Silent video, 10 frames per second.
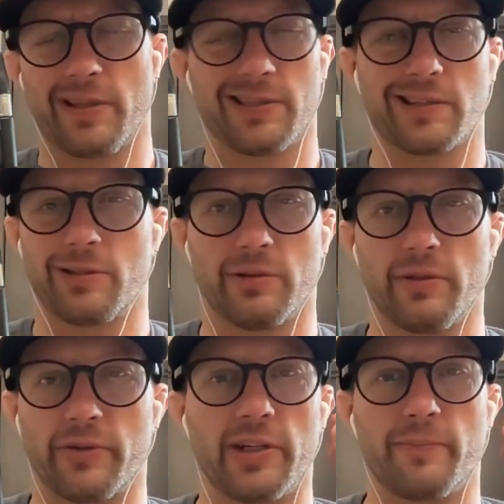He's like
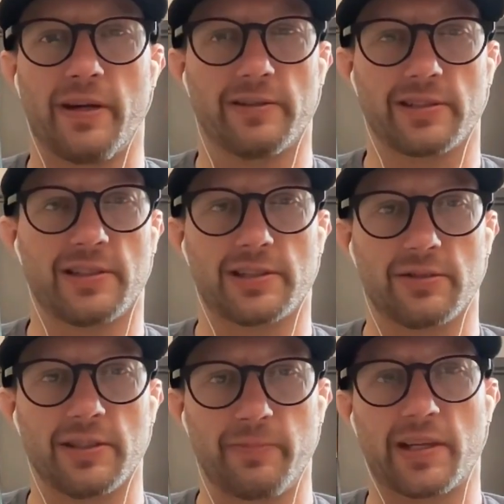230 pounds, like 6'3".
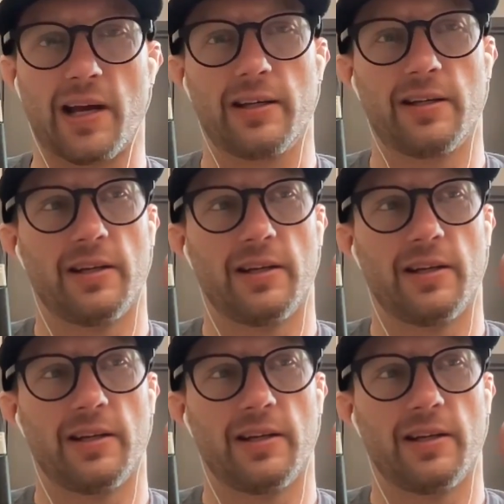He's a big guy.